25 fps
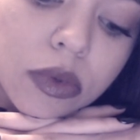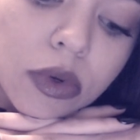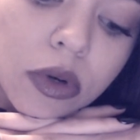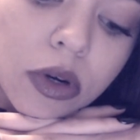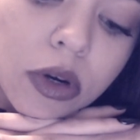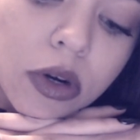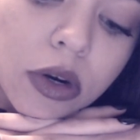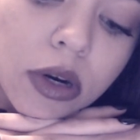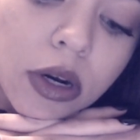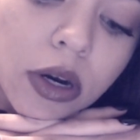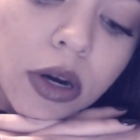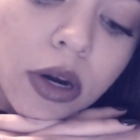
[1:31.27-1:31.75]

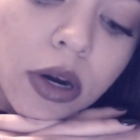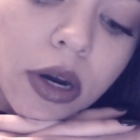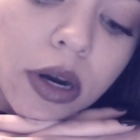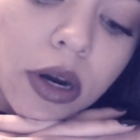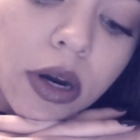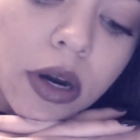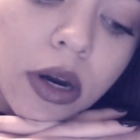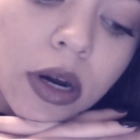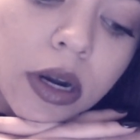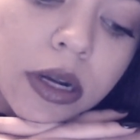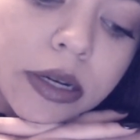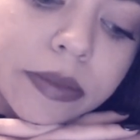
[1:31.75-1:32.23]

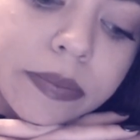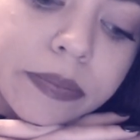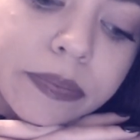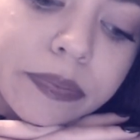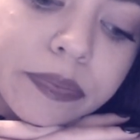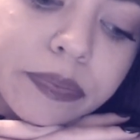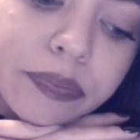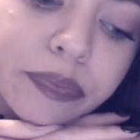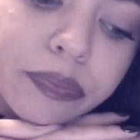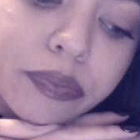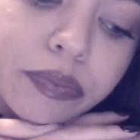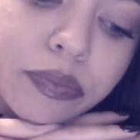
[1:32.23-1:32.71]
are
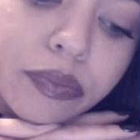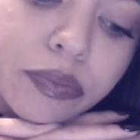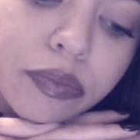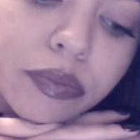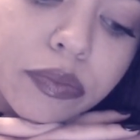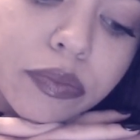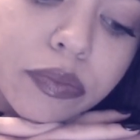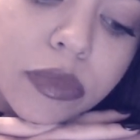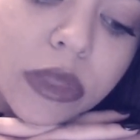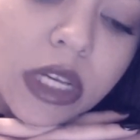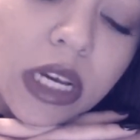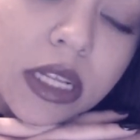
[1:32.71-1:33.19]

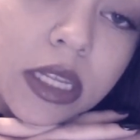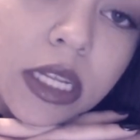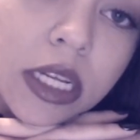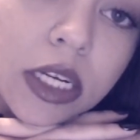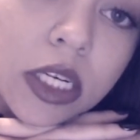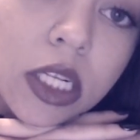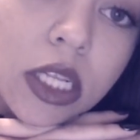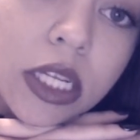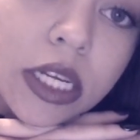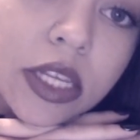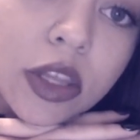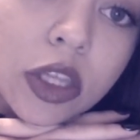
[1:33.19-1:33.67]
a
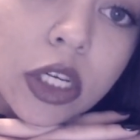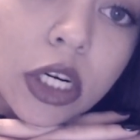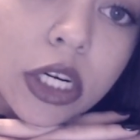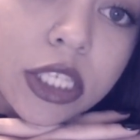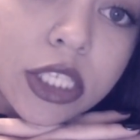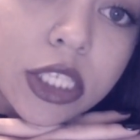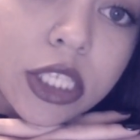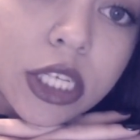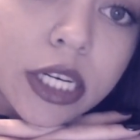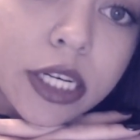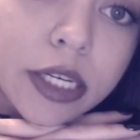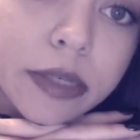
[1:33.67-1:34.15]
little
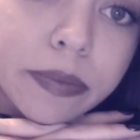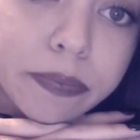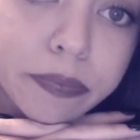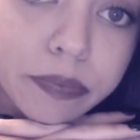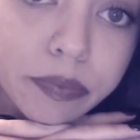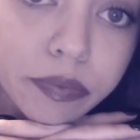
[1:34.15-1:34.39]
lethargic.